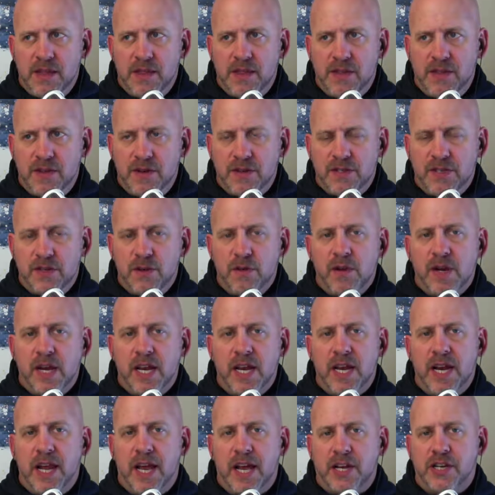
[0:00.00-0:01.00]
there's no
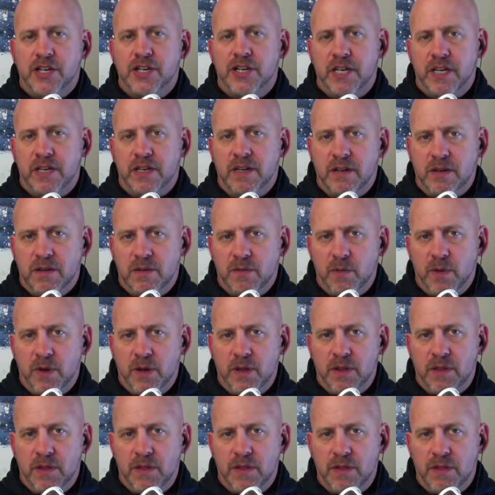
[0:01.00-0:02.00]
connection
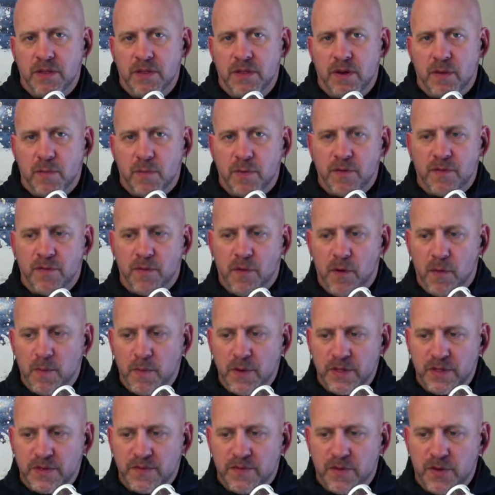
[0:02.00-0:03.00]
with their
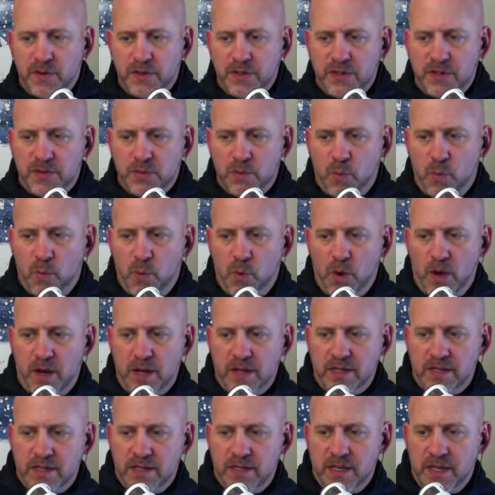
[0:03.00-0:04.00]
performance versus
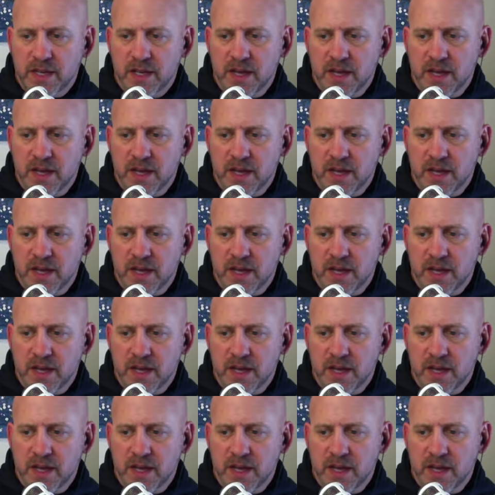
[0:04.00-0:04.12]
what